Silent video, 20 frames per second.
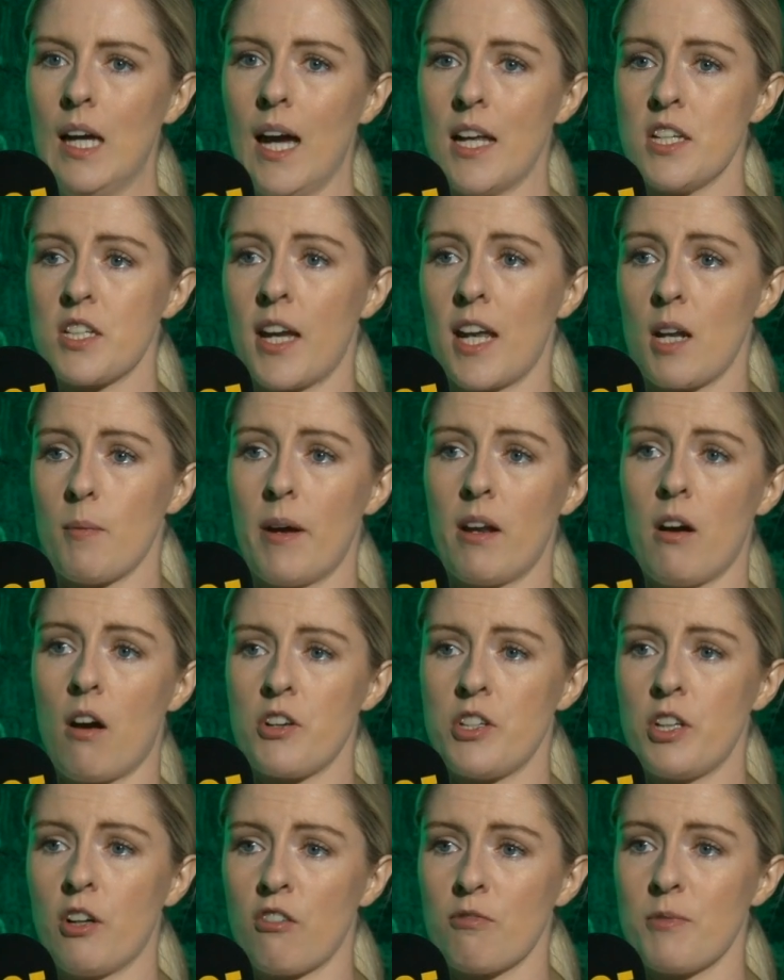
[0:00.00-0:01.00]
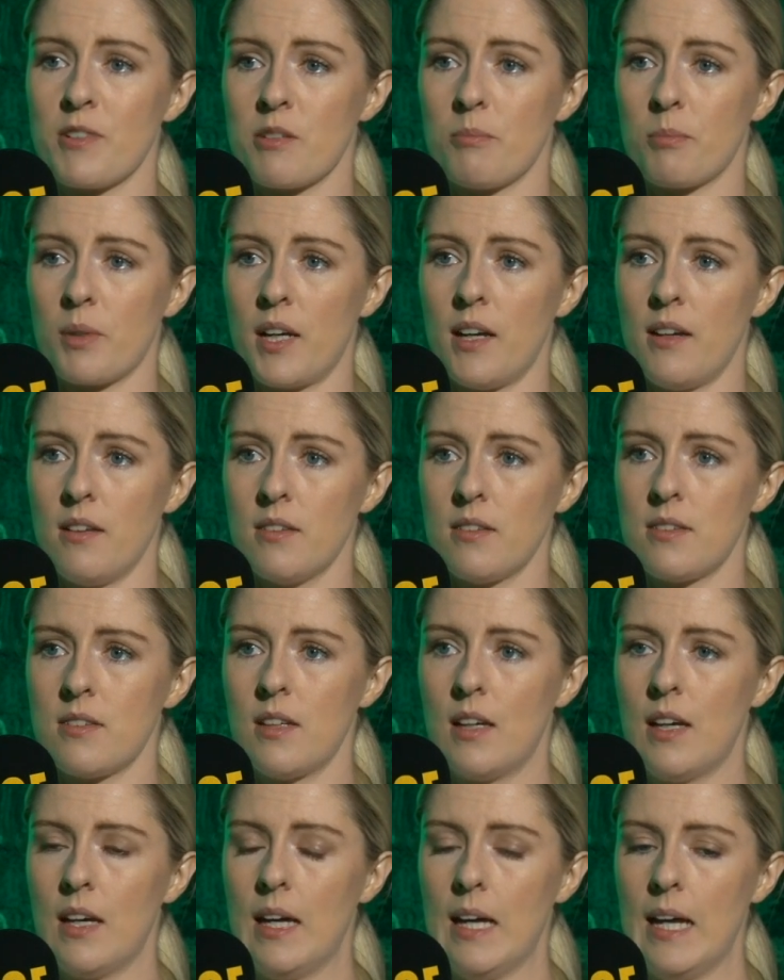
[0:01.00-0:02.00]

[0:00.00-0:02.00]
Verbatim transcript: and to get a minority government in place.